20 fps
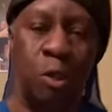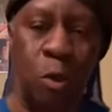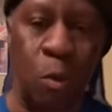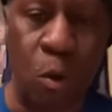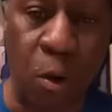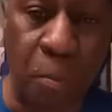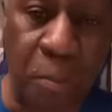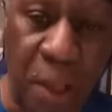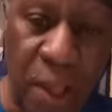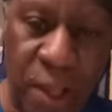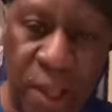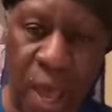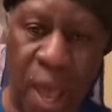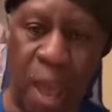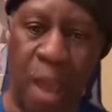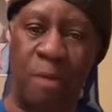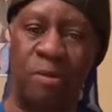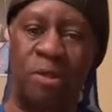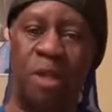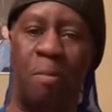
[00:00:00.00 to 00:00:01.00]
you want to play
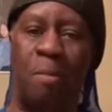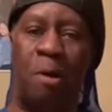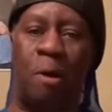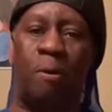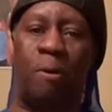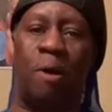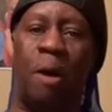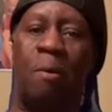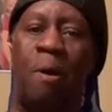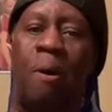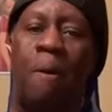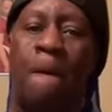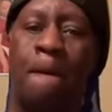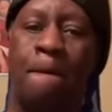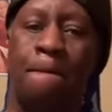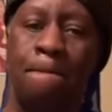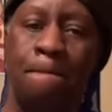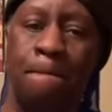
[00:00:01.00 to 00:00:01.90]
games. Come on, come on.